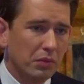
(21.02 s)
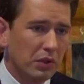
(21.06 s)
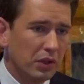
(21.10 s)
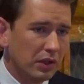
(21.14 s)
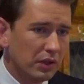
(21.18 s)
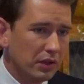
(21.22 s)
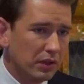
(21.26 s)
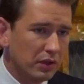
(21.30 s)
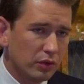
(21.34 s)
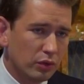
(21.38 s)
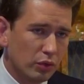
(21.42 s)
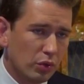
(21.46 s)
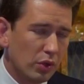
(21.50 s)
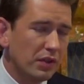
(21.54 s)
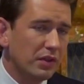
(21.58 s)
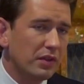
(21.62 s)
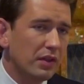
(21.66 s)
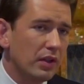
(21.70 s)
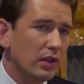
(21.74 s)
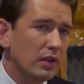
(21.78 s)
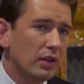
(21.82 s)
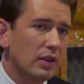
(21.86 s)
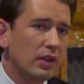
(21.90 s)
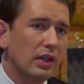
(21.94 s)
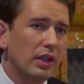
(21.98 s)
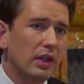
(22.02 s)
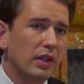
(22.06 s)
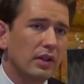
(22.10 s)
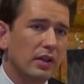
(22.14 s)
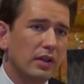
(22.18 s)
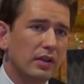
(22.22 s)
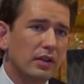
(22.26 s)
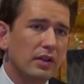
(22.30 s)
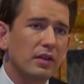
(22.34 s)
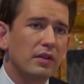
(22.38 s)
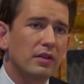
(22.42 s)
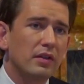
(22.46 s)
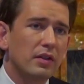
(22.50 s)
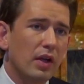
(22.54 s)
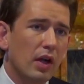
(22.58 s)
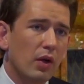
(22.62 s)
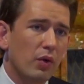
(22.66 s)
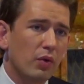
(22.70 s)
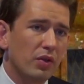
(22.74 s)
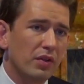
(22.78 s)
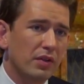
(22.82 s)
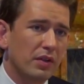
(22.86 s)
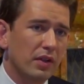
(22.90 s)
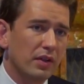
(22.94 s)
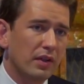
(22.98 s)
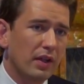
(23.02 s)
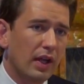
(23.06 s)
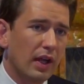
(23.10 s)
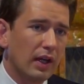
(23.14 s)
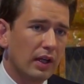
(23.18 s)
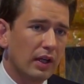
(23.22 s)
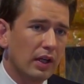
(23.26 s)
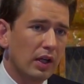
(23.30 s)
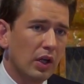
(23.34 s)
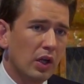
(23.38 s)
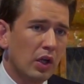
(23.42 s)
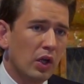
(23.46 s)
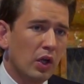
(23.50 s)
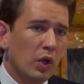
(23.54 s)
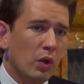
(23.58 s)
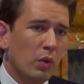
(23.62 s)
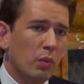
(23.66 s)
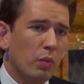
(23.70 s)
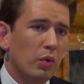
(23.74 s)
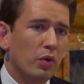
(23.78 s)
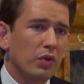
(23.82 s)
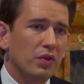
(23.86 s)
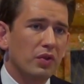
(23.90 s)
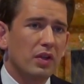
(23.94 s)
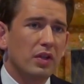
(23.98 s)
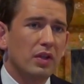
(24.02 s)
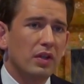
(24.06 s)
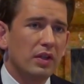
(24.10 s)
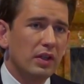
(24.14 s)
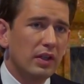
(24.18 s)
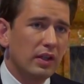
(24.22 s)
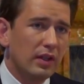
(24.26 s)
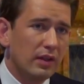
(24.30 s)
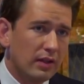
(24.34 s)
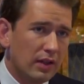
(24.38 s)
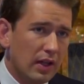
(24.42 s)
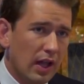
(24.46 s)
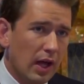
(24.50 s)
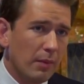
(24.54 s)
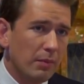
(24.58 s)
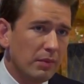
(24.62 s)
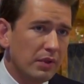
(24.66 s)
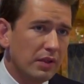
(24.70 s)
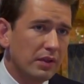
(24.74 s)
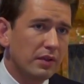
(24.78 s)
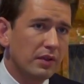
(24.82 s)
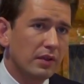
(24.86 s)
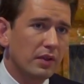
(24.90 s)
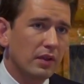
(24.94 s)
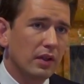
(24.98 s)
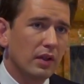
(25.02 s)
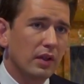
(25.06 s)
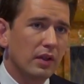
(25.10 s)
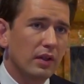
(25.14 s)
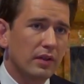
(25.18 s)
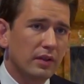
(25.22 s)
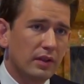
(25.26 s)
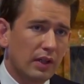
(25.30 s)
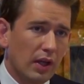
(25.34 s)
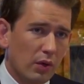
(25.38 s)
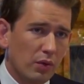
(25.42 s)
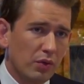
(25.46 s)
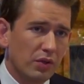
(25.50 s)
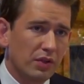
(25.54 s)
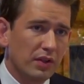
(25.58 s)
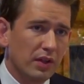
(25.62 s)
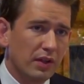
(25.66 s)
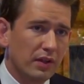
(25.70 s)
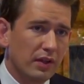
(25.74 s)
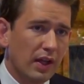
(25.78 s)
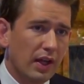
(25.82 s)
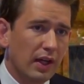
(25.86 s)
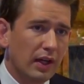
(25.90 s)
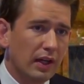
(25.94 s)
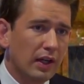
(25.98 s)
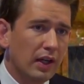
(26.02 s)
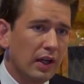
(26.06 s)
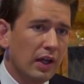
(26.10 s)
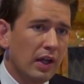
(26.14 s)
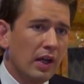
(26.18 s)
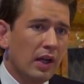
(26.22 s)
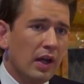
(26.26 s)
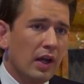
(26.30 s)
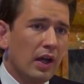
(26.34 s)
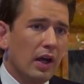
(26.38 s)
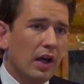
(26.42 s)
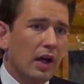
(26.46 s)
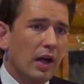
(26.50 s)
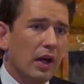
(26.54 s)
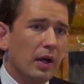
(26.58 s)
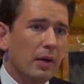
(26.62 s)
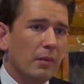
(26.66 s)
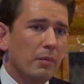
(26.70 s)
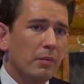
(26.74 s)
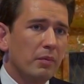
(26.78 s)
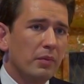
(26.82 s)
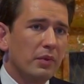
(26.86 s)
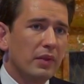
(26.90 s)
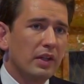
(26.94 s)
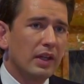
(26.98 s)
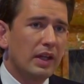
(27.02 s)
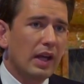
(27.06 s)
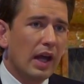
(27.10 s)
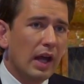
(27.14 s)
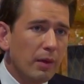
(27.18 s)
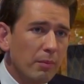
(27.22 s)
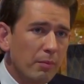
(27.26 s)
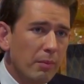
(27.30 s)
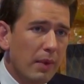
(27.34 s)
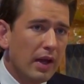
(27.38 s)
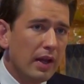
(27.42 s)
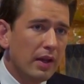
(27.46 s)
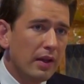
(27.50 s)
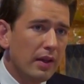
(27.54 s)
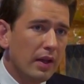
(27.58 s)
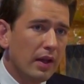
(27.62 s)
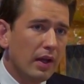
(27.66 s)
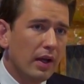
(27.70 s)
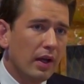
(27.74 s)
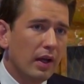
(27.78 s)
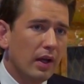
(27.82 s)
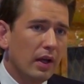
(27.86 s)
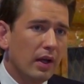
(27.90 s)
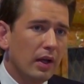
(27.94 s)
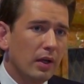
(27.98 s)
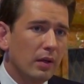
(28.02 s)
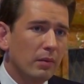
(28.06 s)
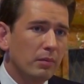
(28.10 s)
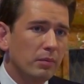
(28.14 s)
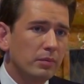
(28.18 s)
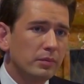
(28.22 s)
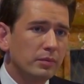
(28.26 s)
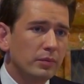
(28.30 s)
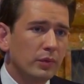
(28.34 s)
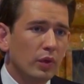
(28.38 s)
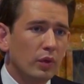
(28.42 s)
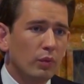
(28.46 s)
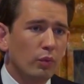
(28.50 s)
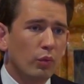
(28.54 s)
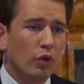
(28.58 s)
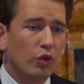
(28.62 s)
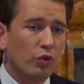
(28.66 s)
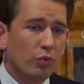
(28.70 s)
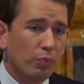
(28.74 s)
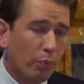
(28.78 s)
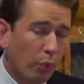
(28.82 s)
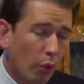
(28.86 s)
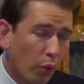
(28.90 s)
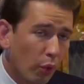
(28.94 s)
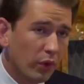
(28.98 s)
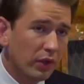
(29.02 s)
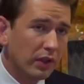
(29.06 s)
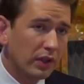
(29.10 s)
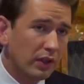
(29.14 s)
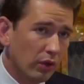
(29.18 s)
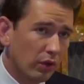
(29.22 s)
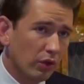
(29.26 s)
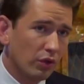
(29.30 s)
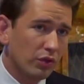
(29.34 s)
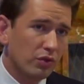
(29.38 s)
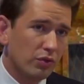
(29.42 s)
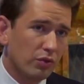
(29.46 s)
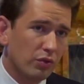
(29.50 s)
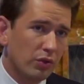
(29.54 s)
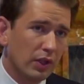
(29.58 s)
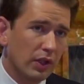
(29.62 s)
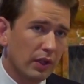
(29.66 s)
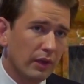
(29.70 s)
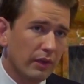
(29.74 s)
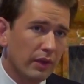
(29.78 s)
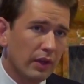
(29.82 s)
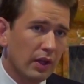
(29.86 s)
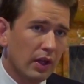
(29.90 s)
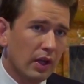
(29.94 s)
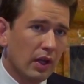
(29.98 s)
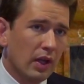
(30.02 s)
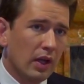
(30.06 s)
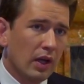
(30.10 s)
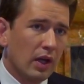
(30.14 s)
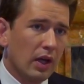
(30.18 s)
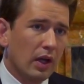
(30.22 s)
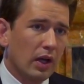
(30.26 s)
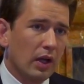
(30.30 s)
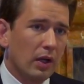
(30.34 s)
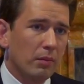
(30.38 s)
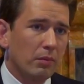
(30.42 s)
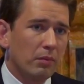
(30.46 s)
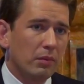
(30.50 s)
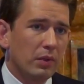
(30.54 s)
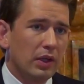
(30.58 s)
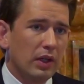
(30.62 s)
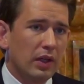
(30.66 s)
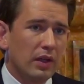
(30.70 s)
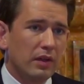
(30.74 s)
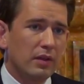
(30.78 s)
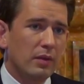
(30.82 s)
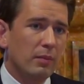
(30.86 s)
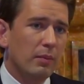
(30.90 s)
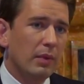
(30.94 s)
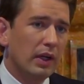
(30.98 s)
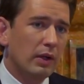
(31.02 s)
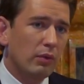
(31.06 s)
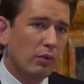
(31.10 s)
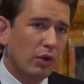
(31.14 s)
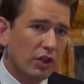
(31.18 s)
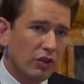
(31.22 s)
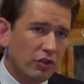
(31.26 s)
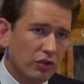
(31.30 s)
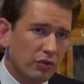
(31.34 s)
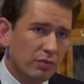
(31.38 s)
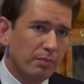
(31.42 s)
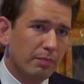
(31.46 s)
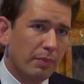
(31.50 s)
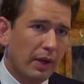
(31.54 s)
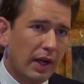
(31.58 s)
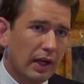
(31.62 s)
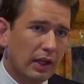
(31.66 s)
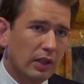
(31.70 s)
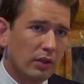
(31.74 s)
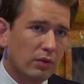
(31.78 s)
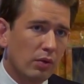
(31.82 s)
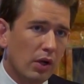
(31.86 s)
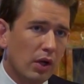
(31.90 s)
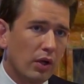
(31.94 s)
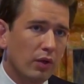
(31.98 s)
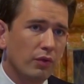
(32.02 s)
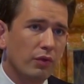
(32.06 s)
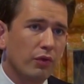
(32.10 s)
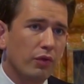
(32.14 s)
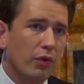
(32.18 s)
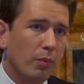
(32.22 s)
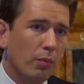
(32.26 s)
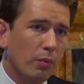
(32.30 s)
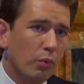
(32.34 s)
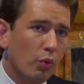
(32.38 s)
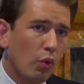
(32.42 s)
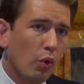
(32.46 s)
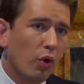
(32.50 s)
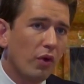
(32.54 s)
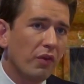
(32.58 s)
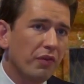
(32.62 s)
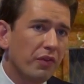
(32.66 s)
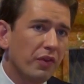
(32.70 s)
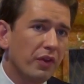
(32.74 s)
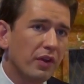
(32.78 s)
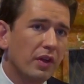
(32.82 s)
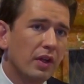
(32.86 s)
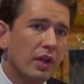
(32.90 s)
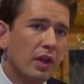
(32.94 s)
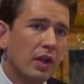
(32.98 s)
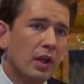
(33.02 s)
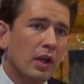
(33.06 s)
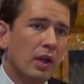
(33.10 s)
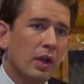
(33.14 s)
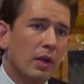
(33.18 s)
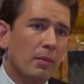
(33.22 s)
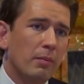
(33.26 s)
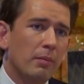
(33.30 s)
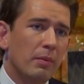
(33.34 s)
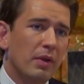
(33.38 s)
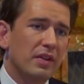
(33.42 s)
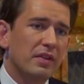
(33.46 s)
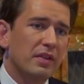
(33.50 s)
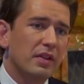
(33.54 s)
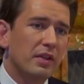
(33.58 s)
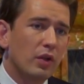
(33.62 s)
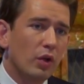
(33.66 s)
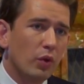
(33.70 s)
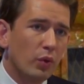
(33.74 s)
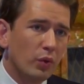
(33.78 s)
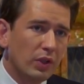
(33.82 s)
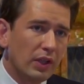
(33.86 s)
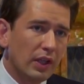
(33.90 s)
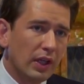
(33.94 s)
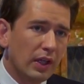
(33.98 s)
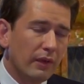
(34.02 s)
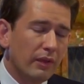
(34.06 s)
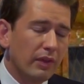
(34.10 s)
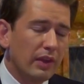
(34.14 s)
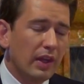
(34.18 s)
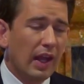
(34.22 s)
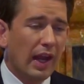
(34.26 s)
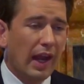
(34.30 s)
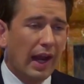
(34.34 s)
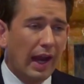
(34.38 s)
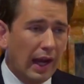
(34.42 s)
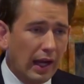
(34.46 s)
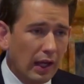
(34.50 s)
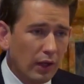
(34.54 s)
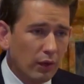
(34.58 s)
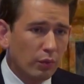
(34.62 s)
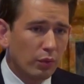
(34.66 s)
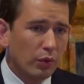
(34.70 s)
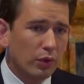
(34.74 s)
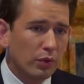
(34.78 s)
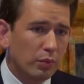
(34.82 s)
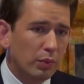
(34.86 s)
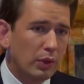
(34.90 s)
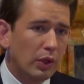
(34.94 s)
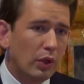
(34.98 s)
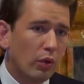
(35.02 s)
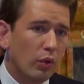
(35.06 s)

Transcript: It is crystal clear that this terrorist attack was an Islamist uh, terrorist attack. Um, the gunman um, was born in Austria um, he has a migration background from northern Macedonia, and what we